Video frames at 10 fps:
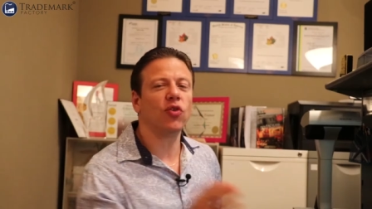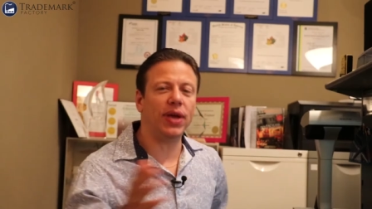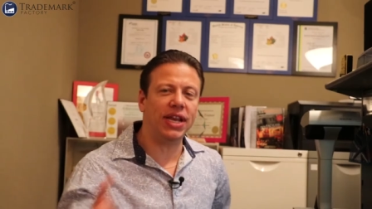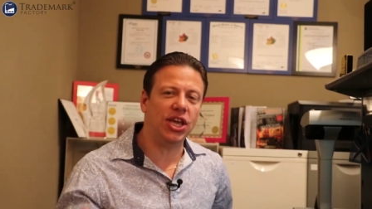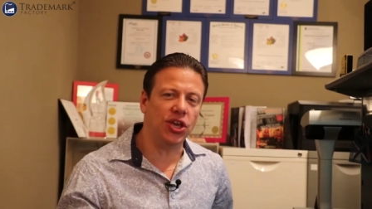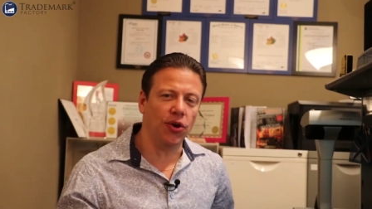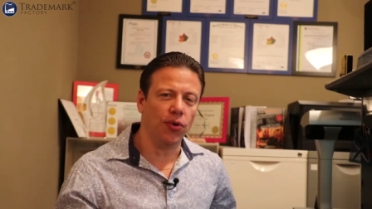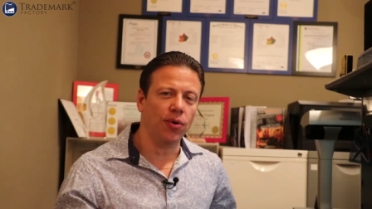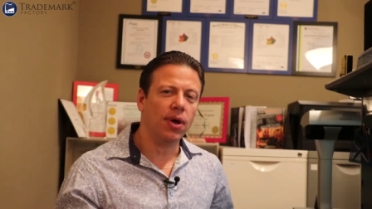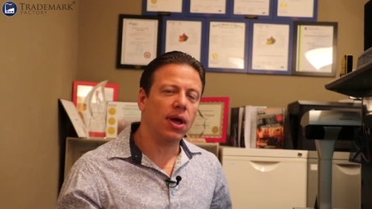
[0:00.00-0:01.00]
So in
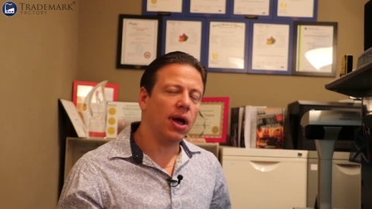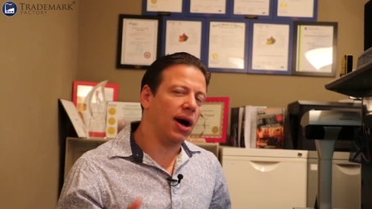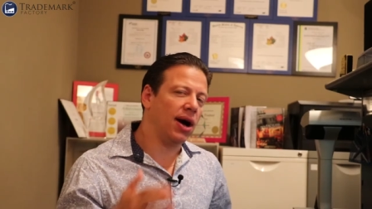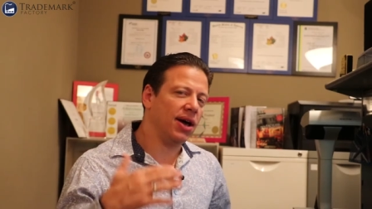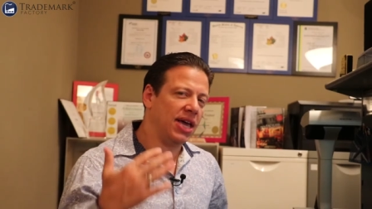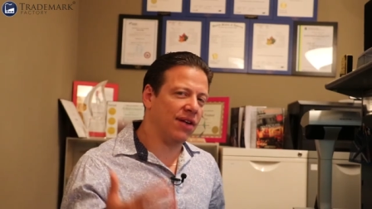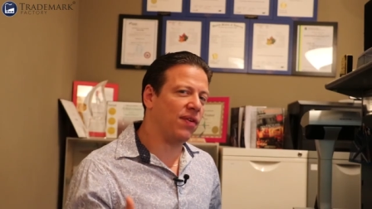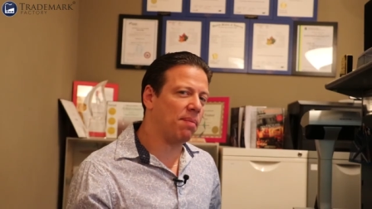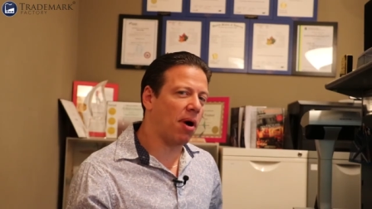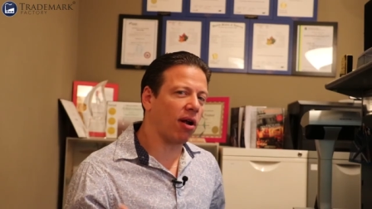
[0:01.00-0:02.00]
EU, uh, if
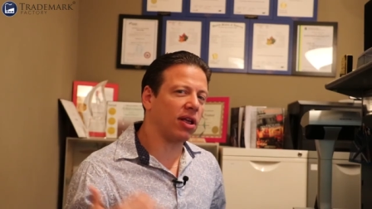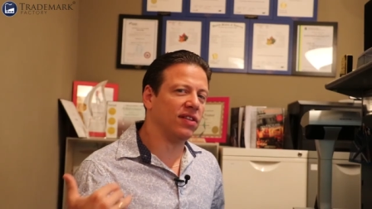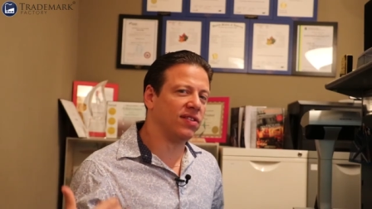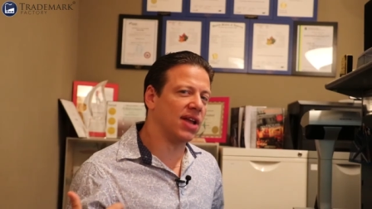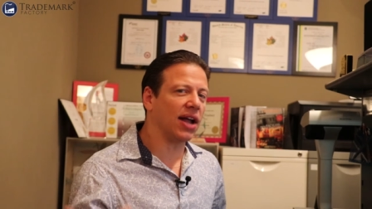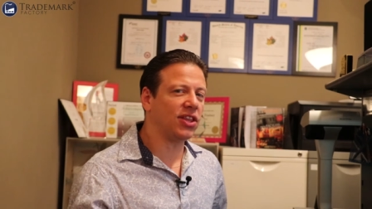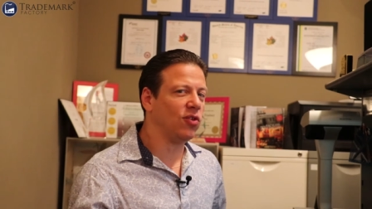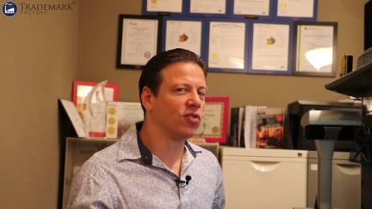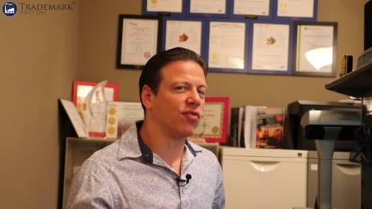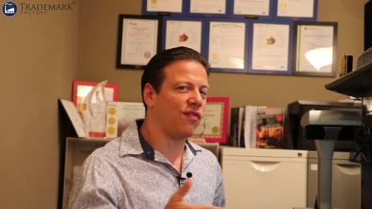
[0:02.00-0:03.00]
a mark is not
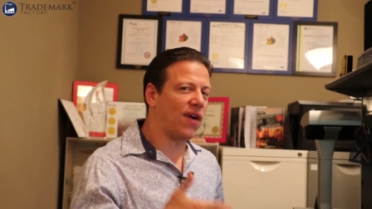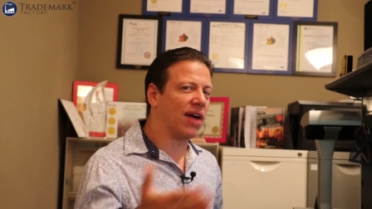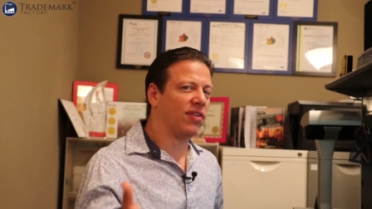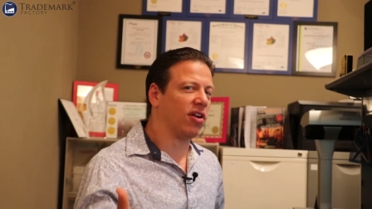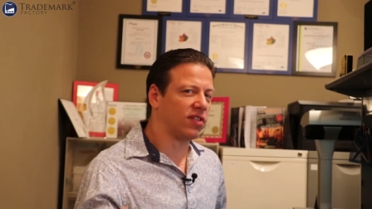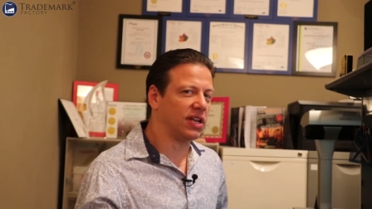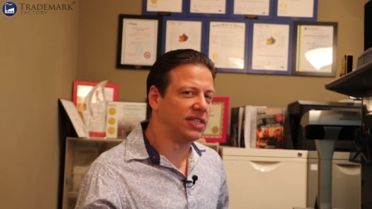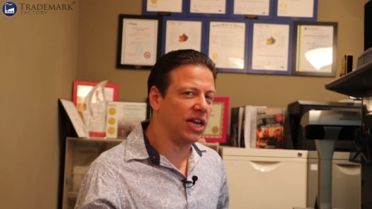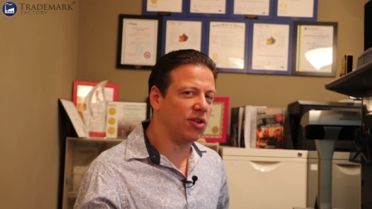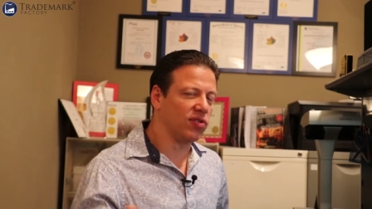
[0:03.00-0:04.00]
used for five years
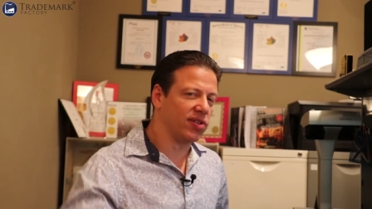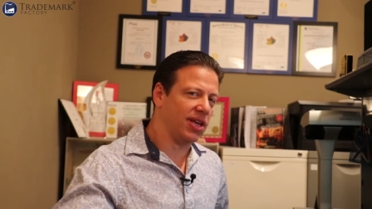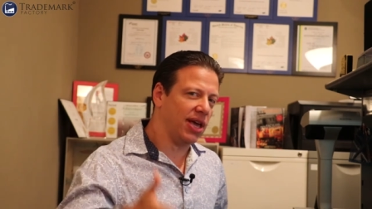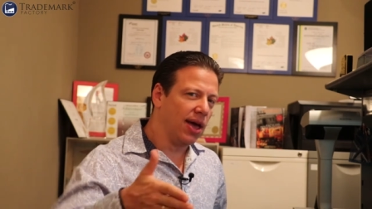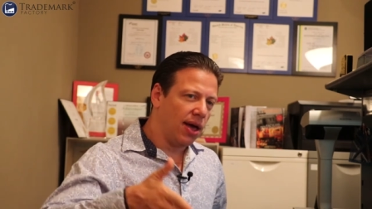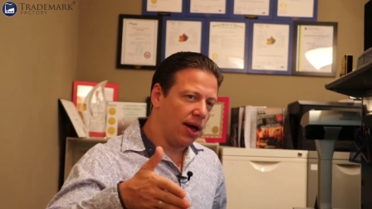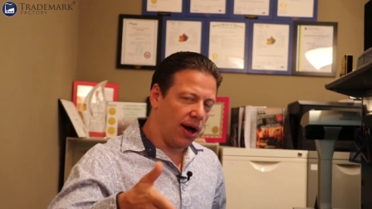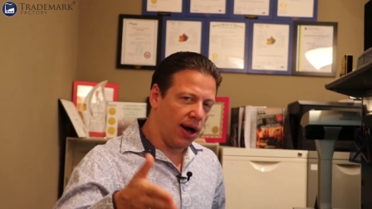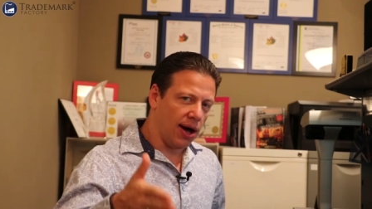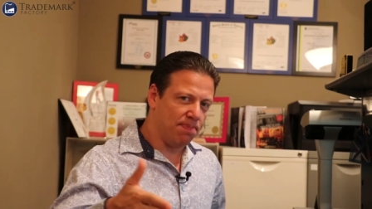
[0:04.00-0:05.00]
continuously
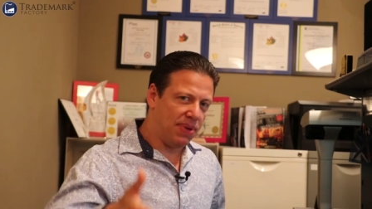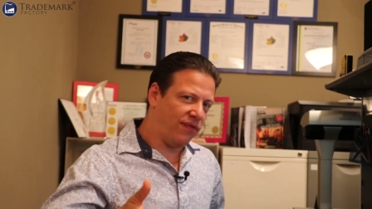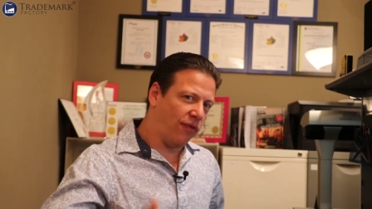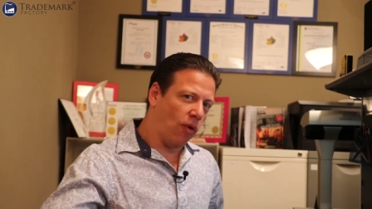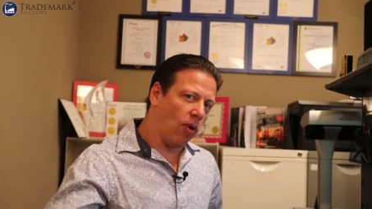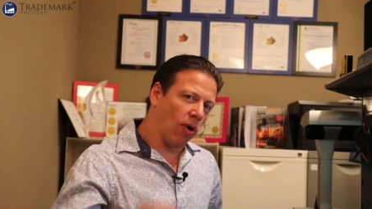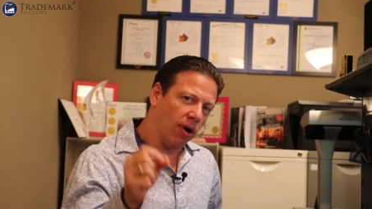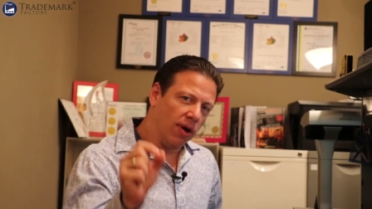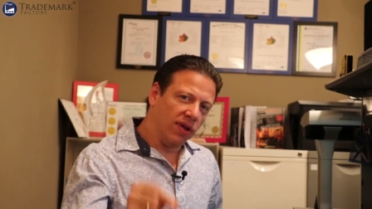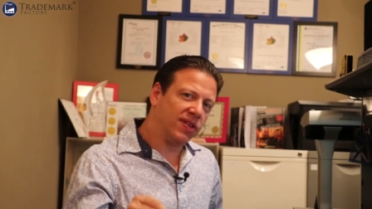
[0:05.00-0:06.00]
uh,
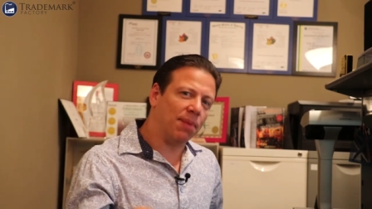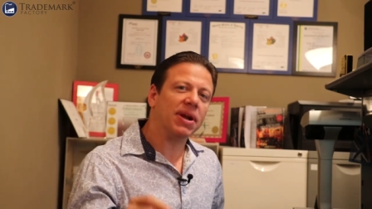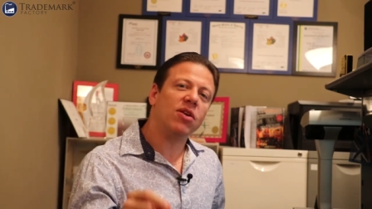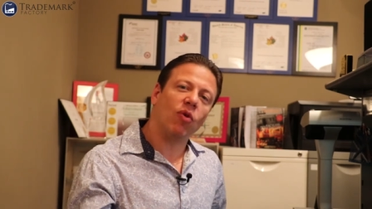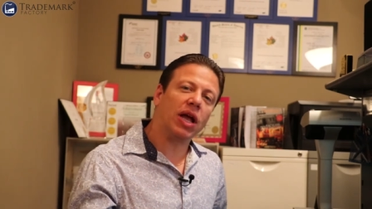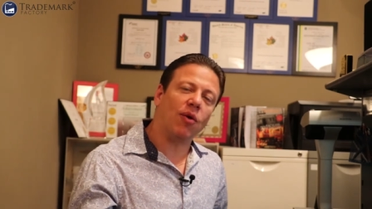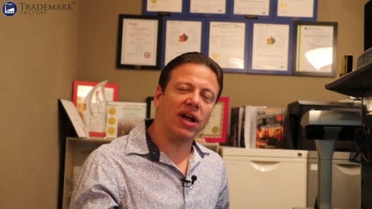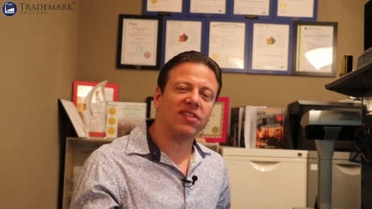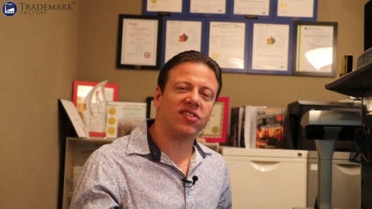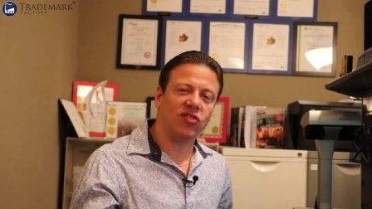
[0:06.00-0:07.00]
before somebody
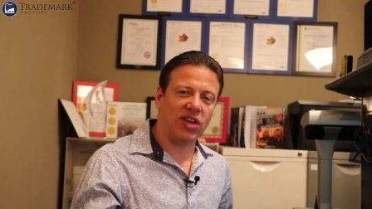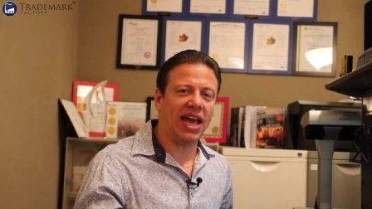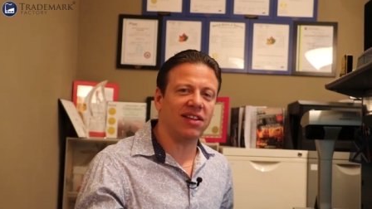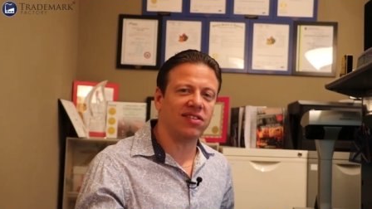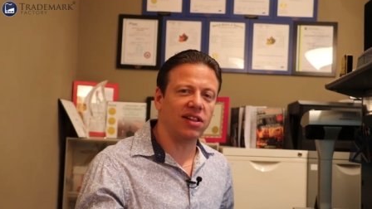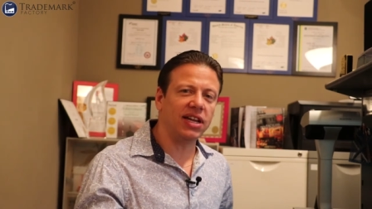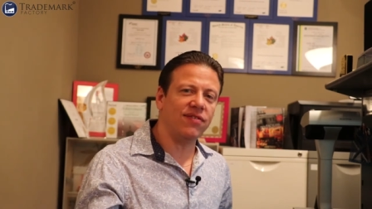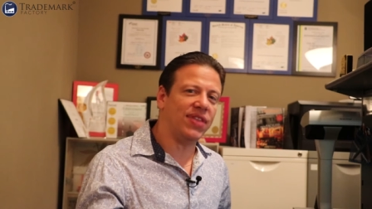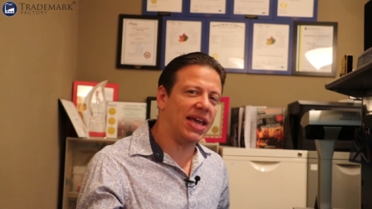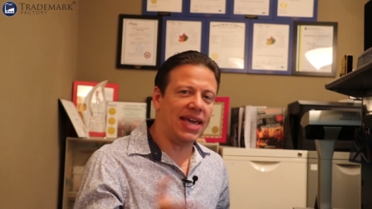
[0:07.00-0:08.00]
requests to cancel it,
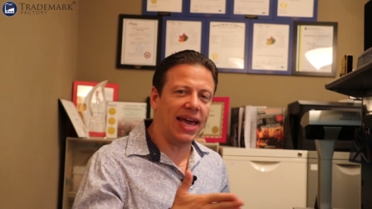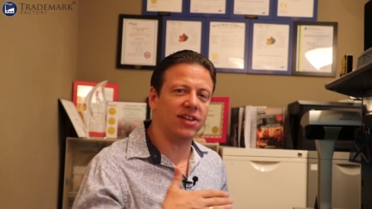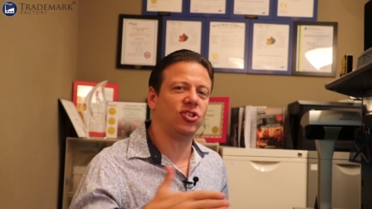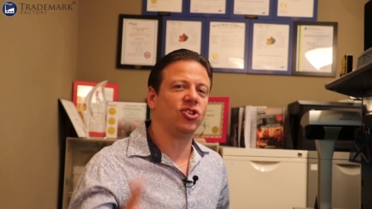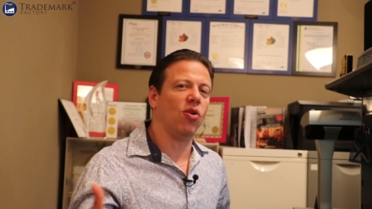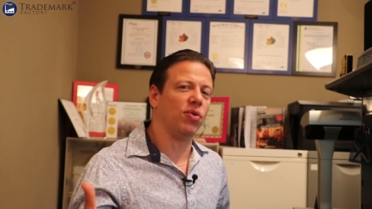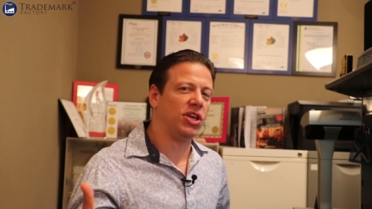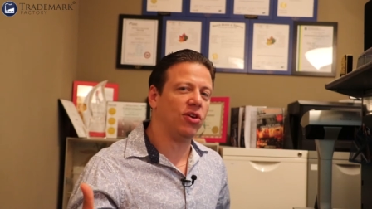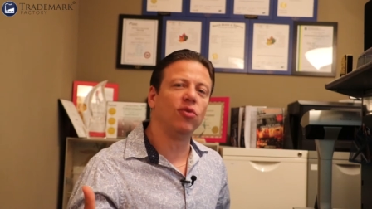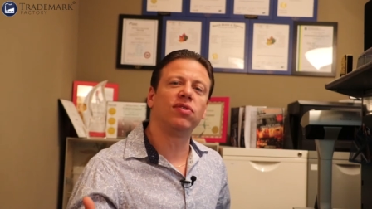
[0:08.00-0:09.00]
if they can show the
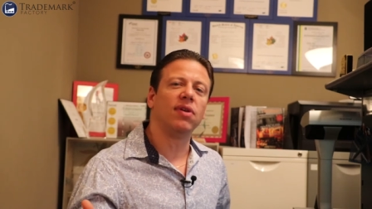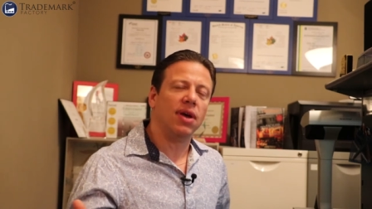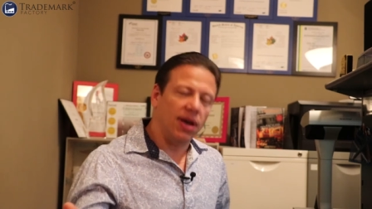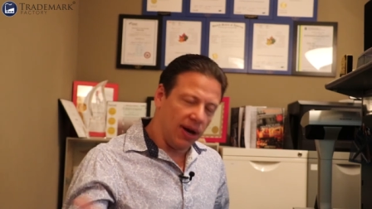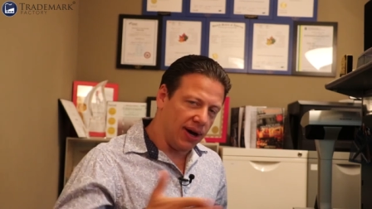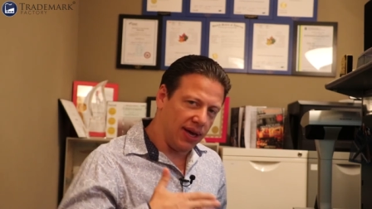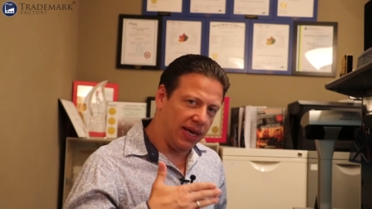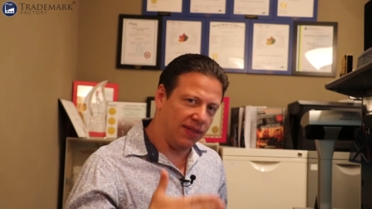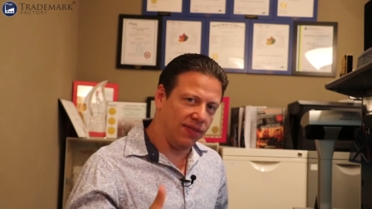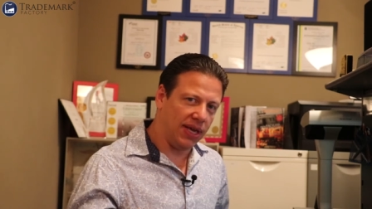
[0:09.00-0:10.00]
use uh,
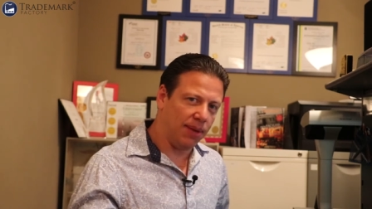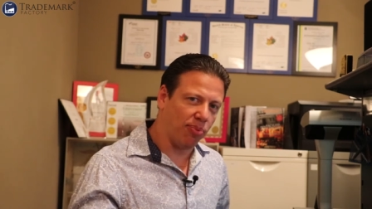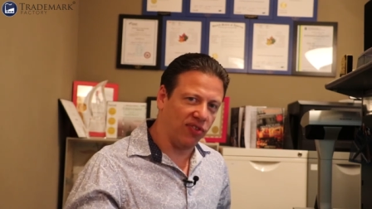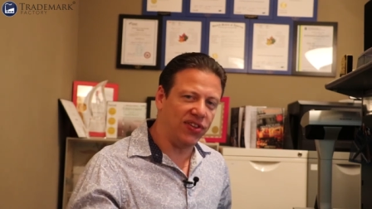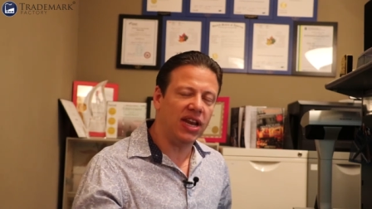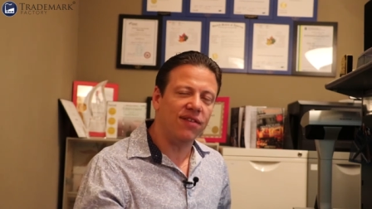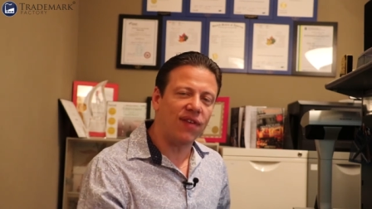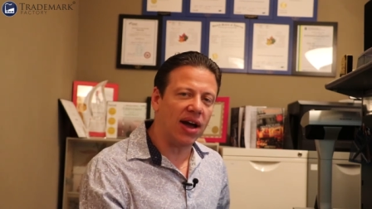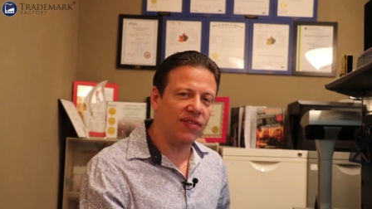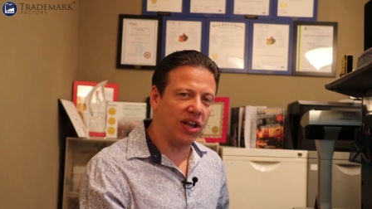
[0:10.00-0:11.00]
in the preceding
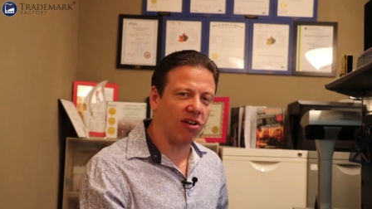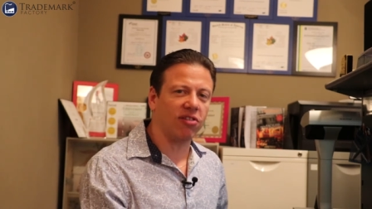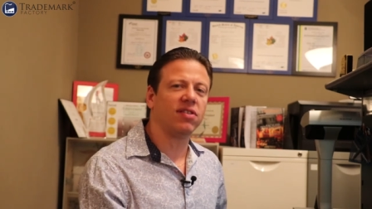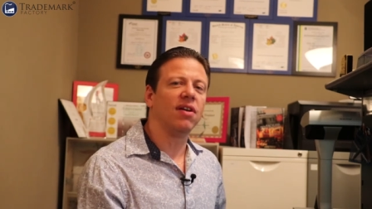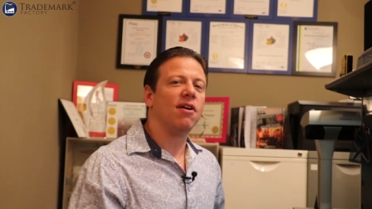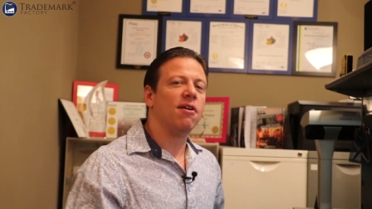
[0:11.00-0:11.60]
five years,